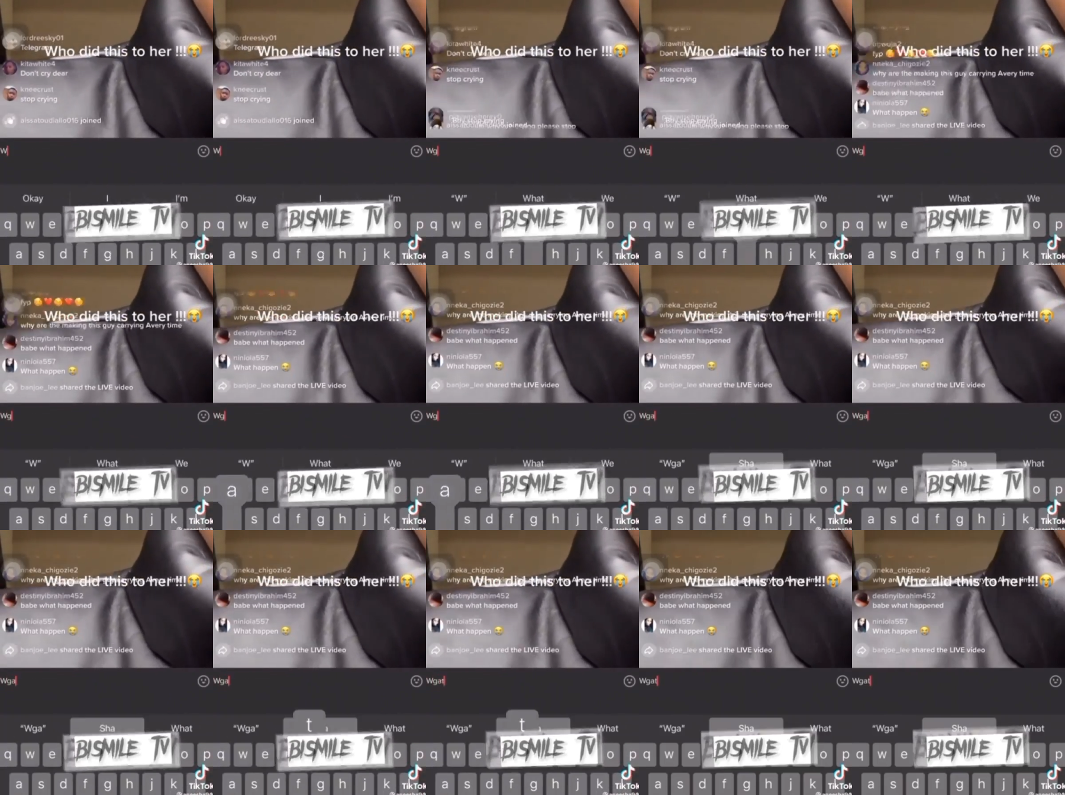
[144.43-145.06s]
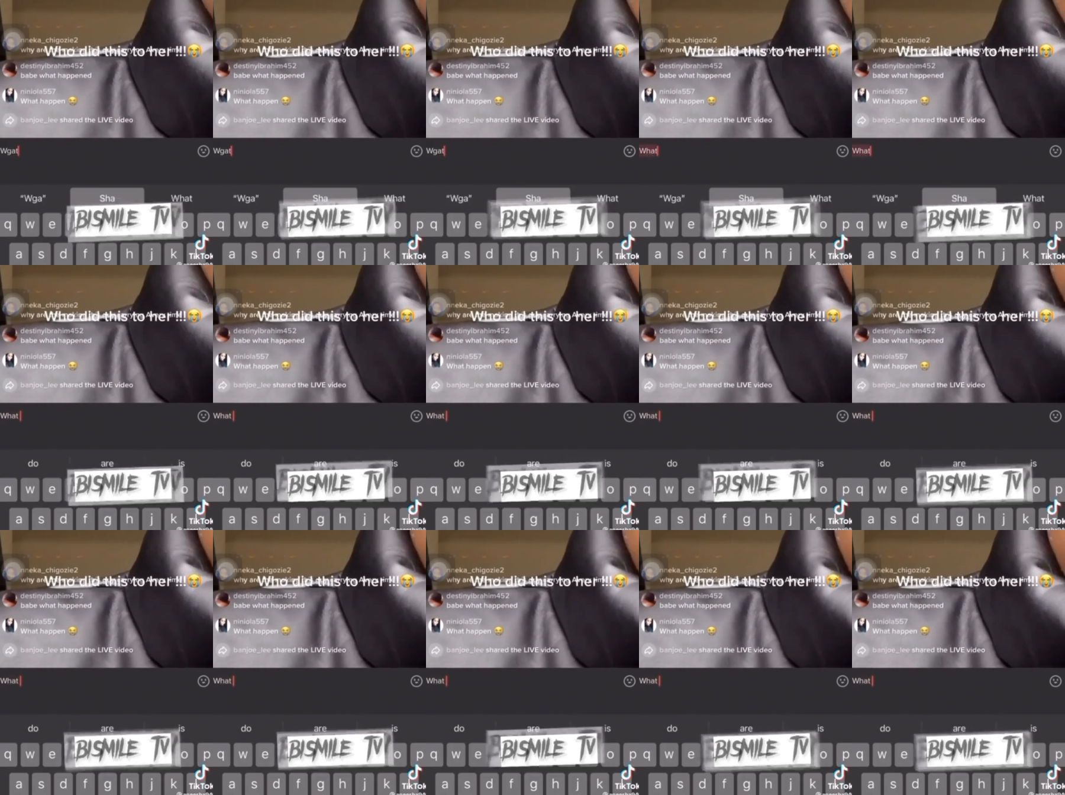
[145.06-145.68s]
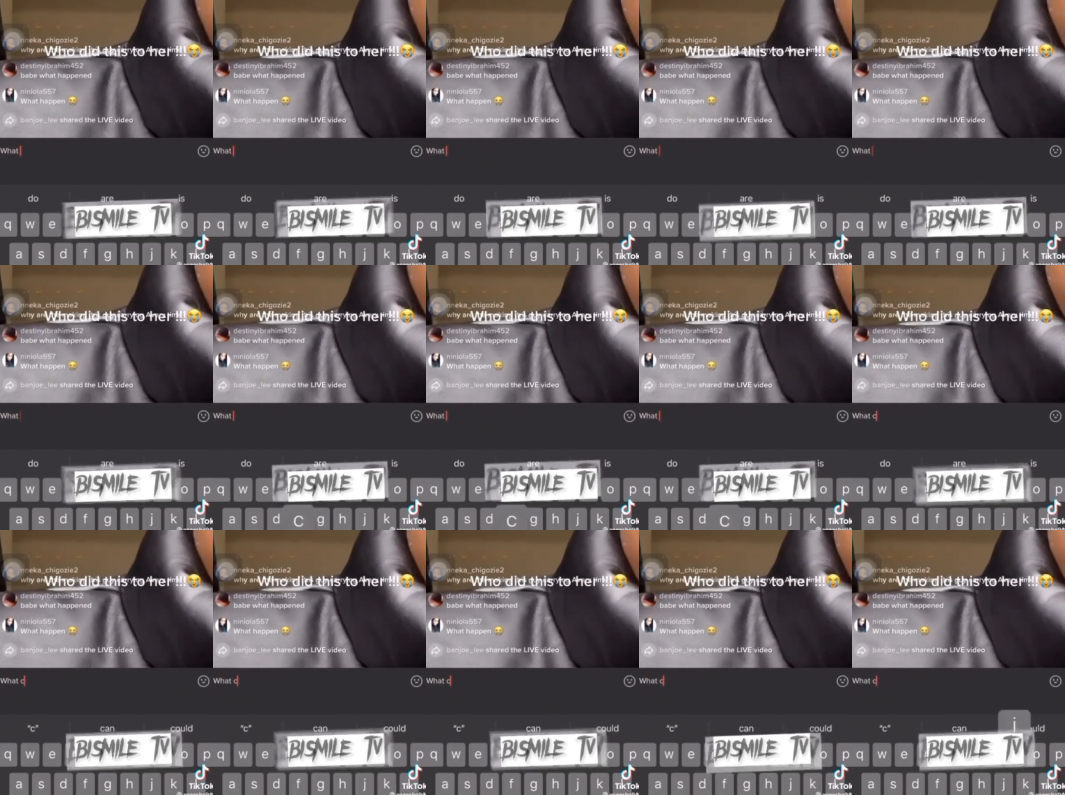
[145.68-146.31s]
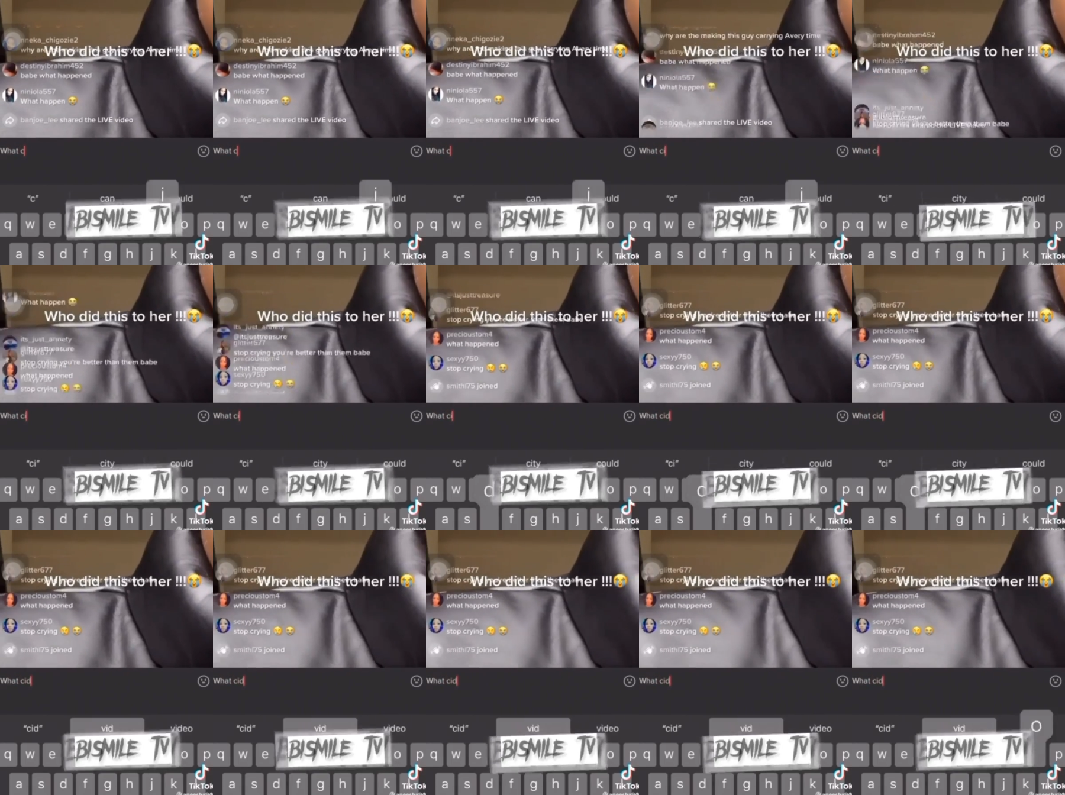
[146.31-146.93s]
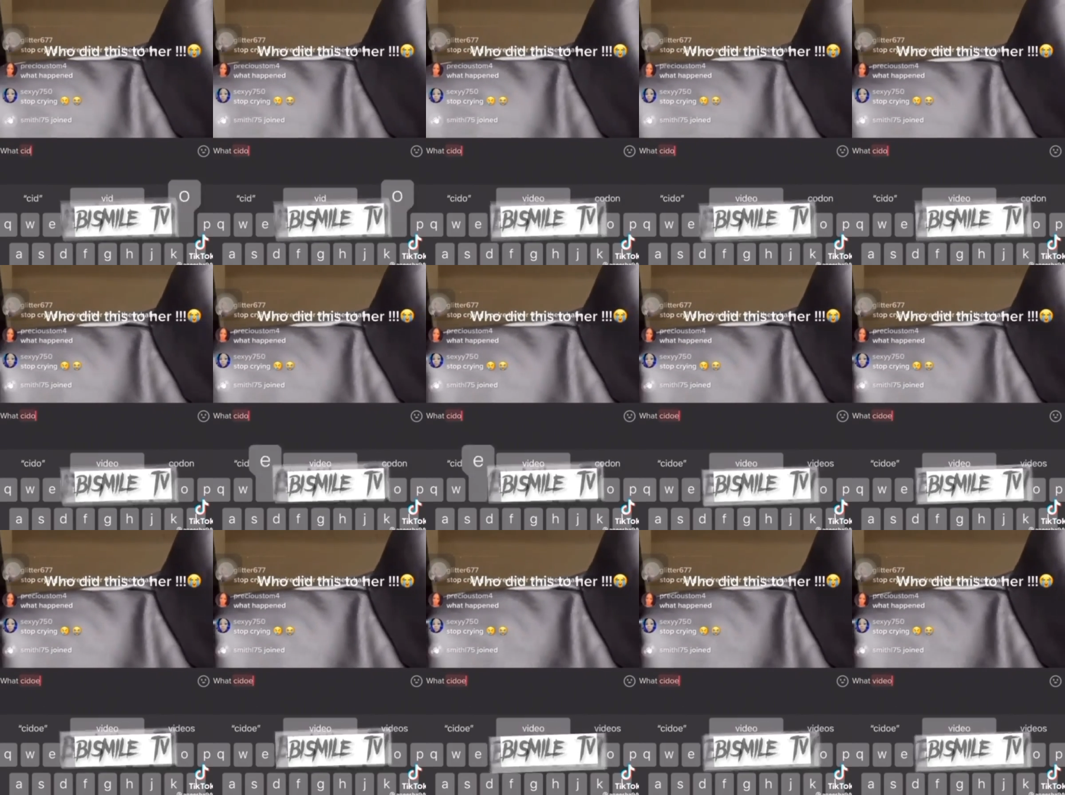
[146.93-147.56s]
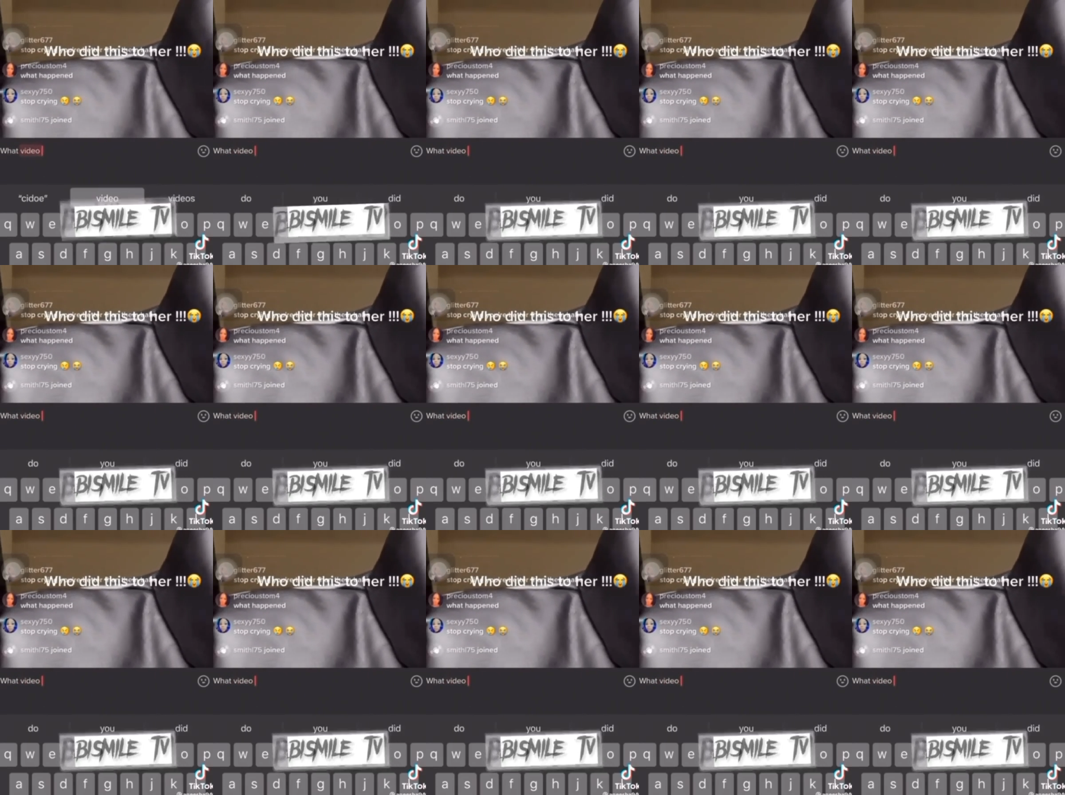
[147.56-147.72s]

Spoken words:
[unreadable: no face in view]